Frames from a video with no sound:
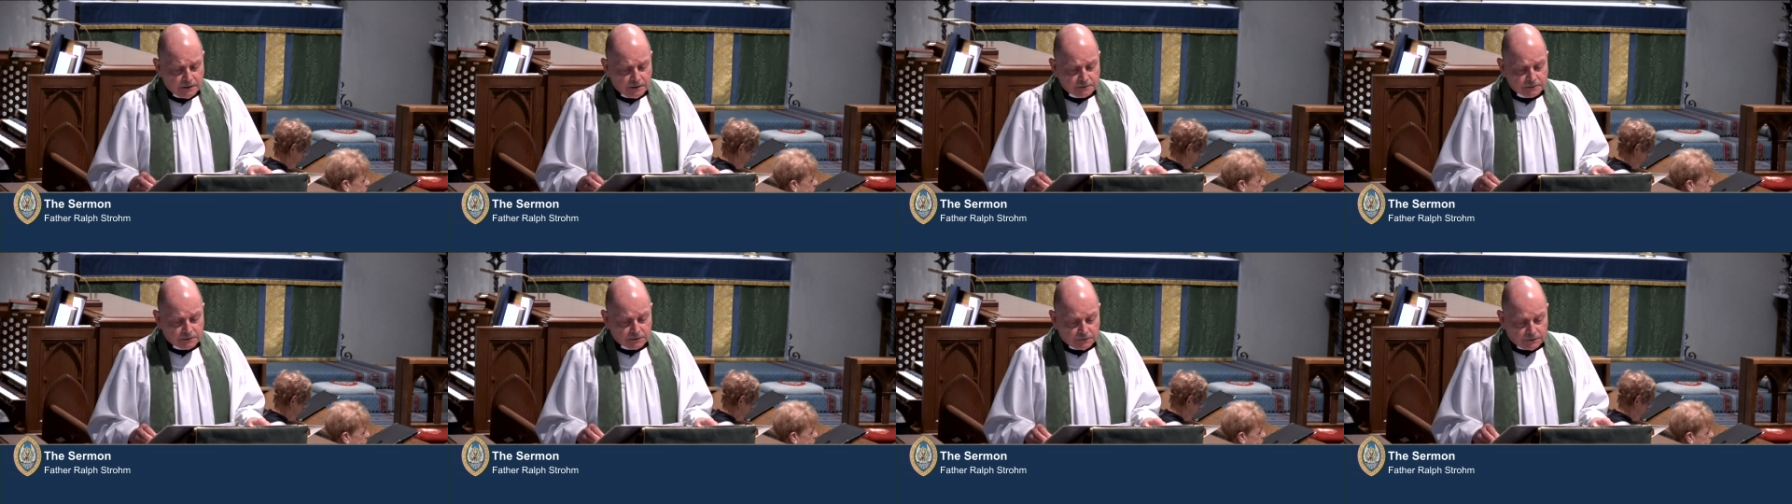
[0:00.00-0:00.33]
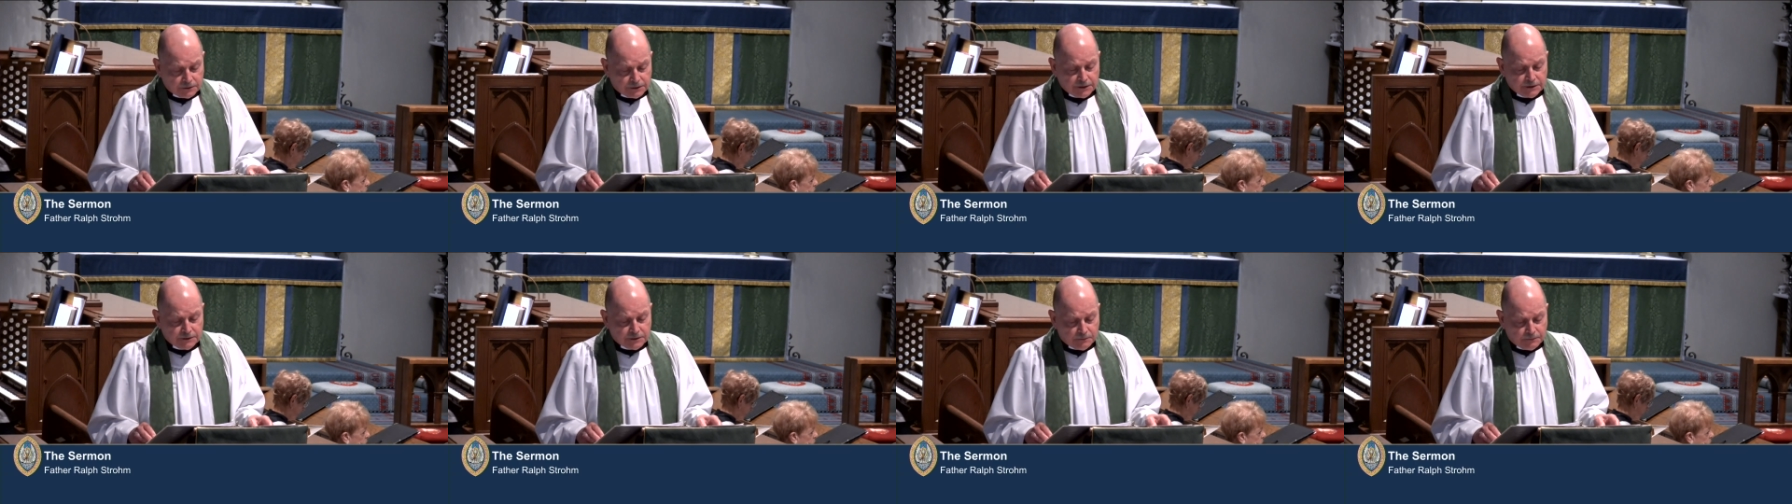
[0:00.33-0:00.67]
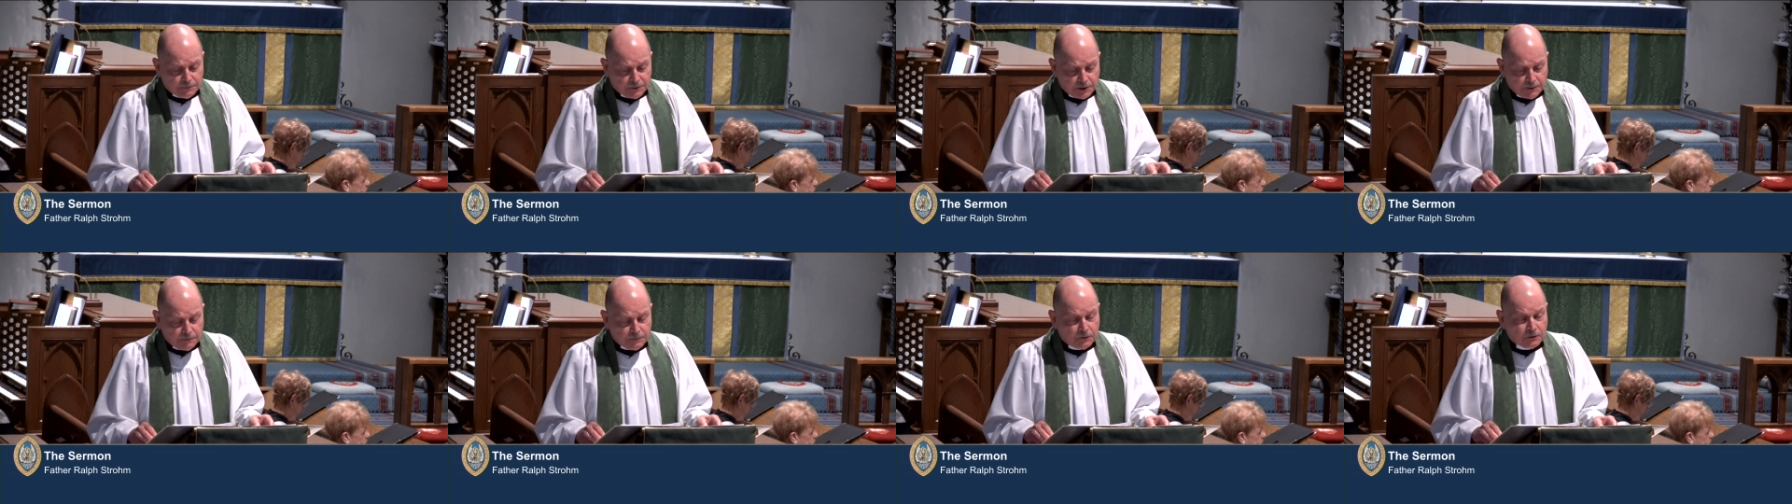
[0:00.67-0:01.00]
to lead the
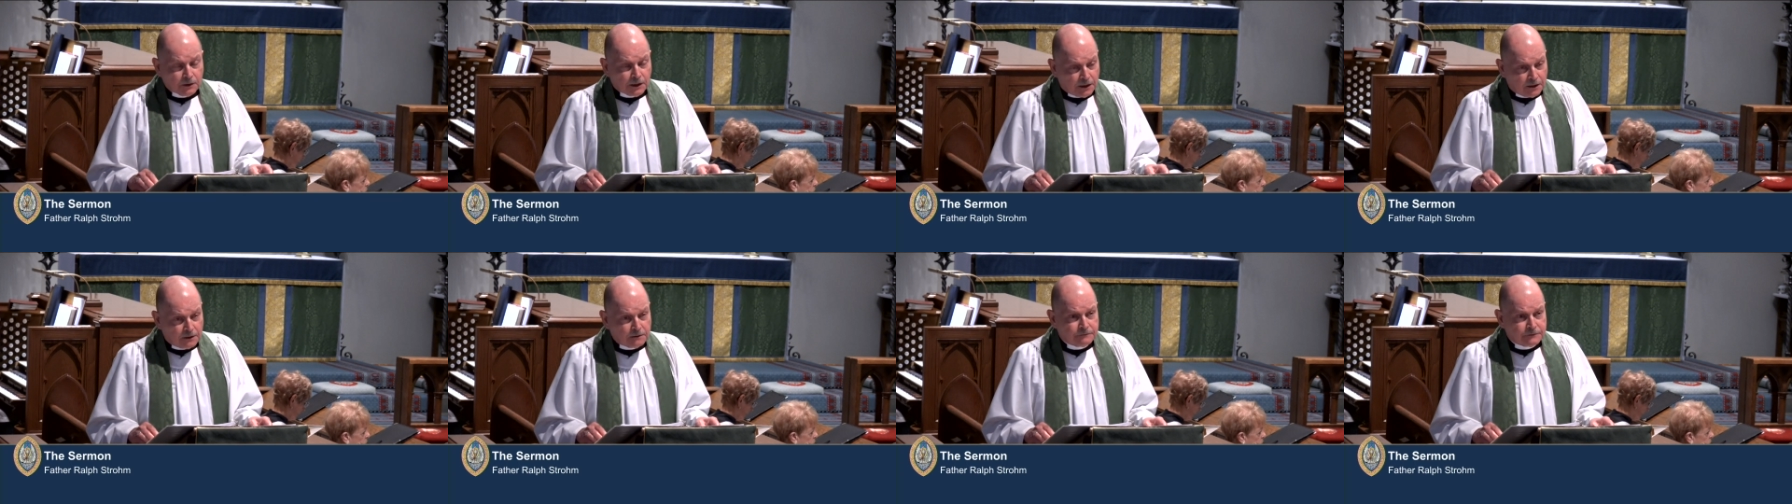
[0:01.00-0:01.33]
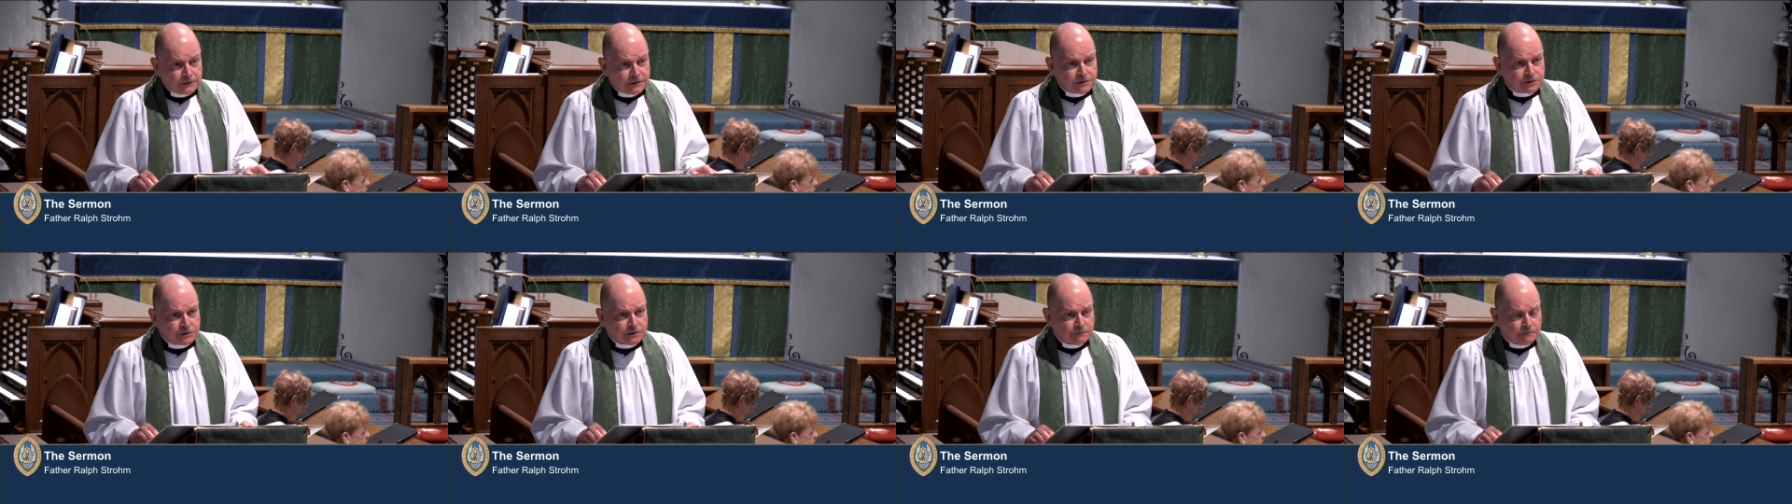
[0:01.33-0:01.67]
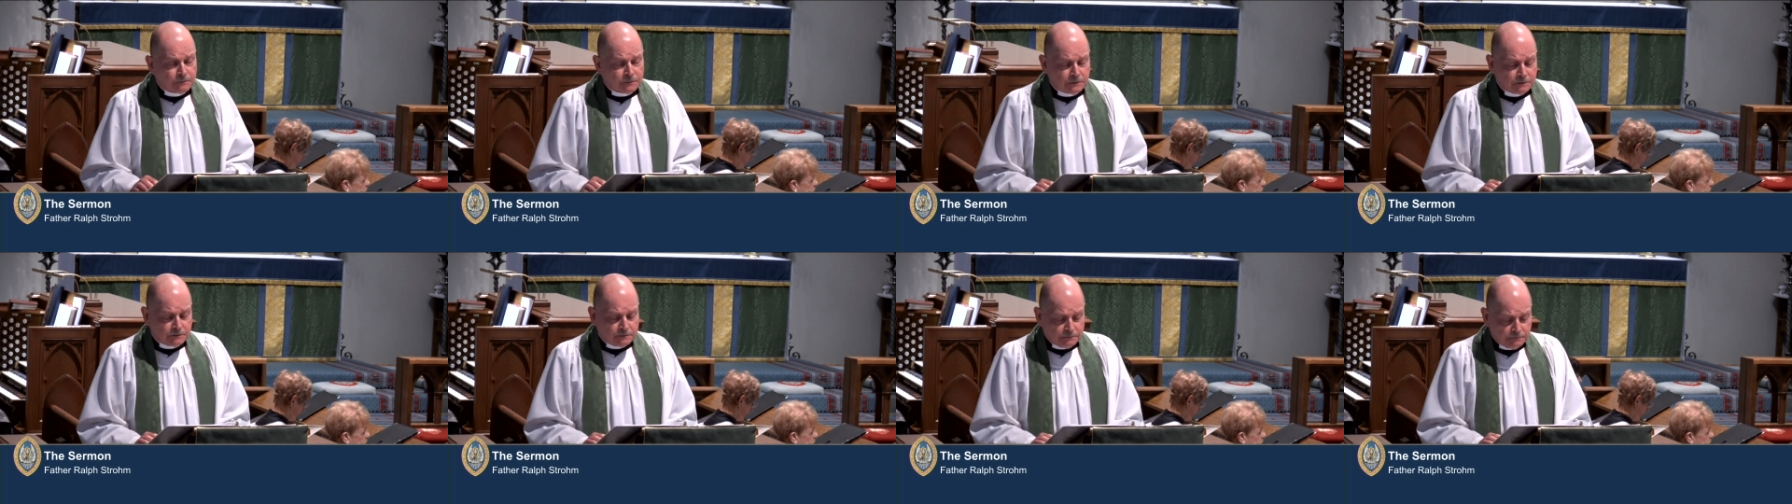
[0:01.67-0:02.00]
people out of
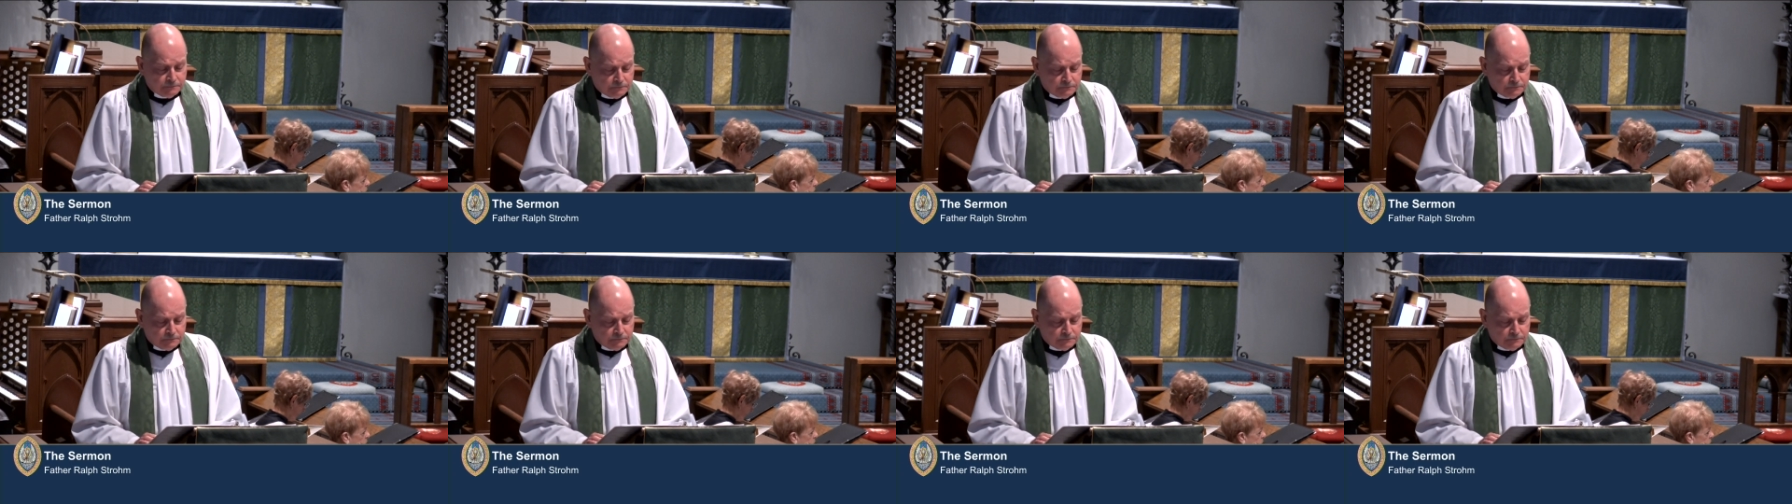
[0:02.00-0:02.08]
Egypt?